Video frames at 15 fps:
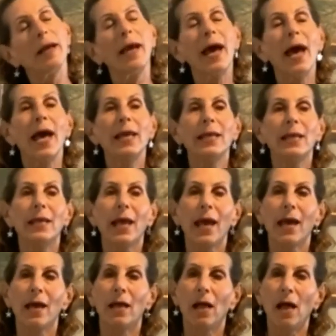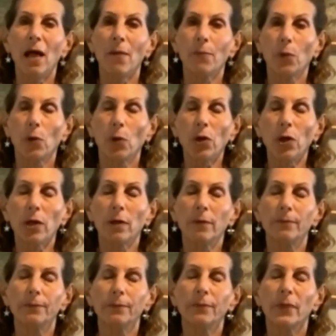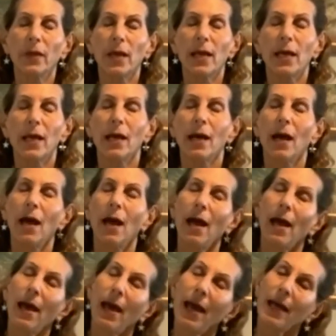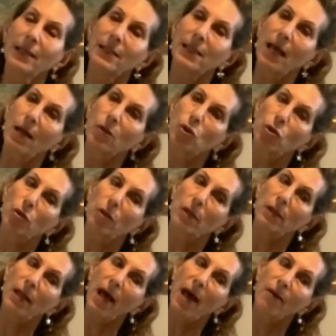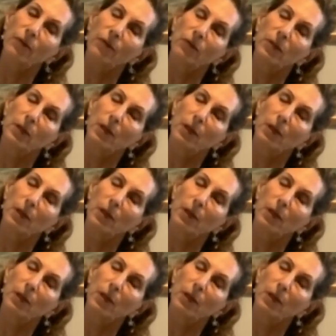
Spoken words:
and inhale up. Good. Exhale to the left.